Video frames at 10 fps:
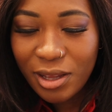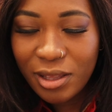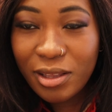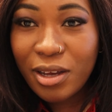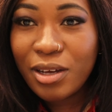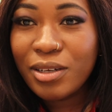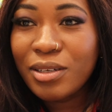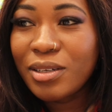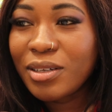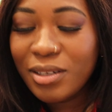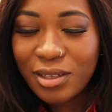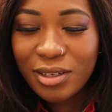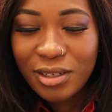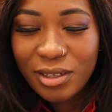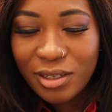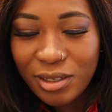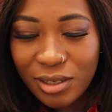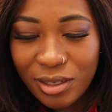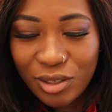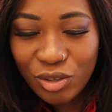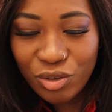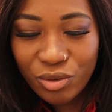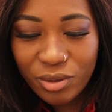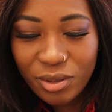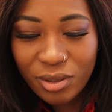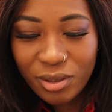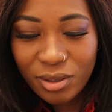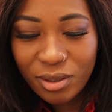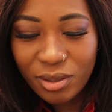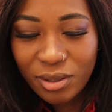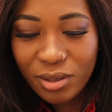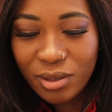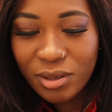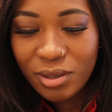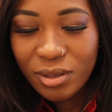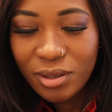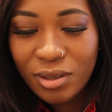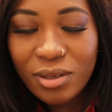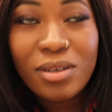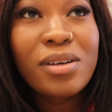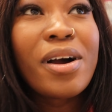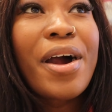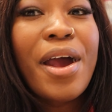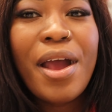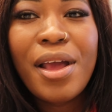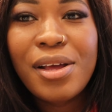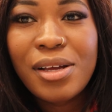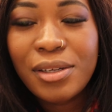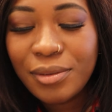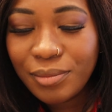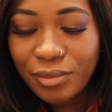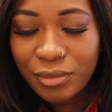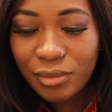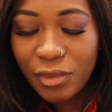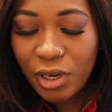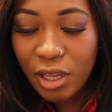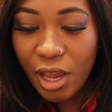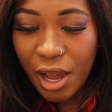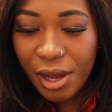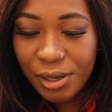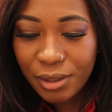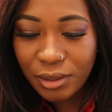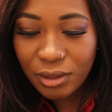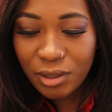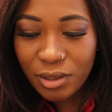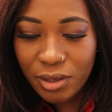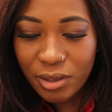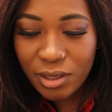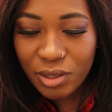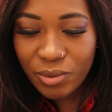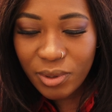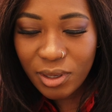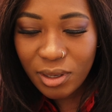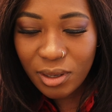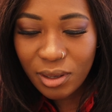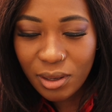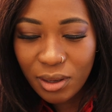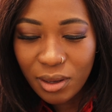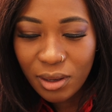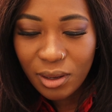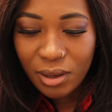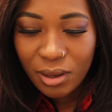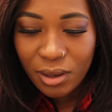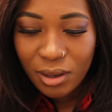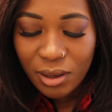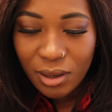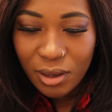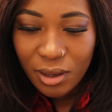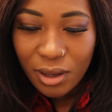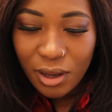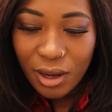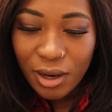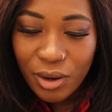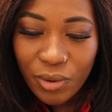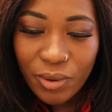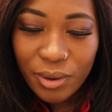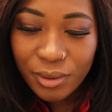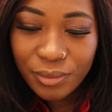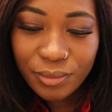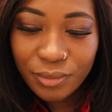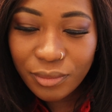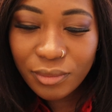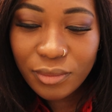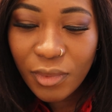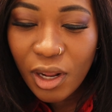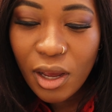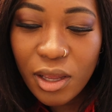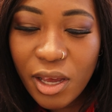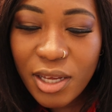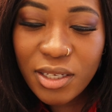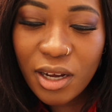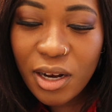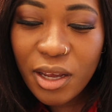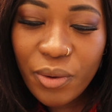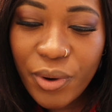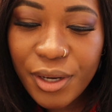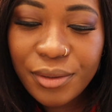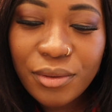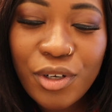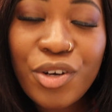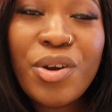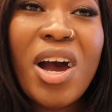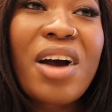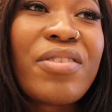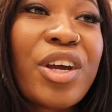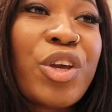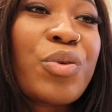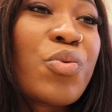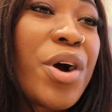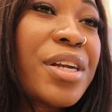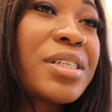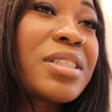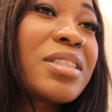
That's no. not good at doing what they do. It's true. Some screen protectors, you drop it once and it shatters. I'm like, yeah. Oh. No, no, no, this like one. my dad's screen protector's already shattered. I know. So you want to this one? Yes, a clear one. Or oh, do you have a cute one?